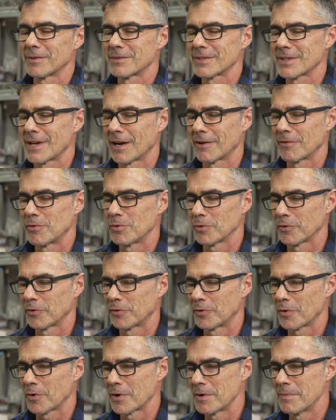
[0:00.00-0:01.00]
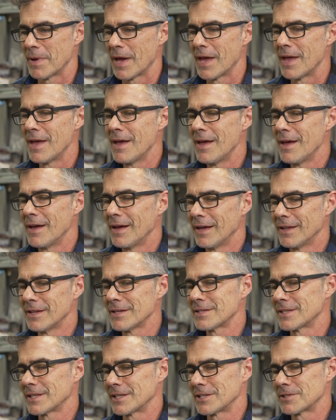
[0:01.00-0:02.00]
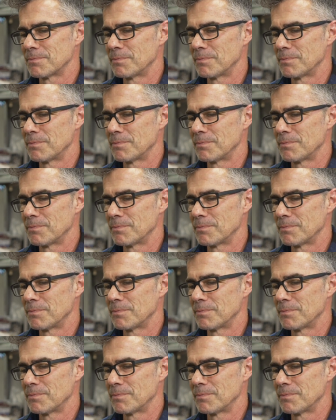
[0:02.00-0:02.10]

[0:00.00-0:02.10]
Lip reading: It's kind of a cool story, but this thing's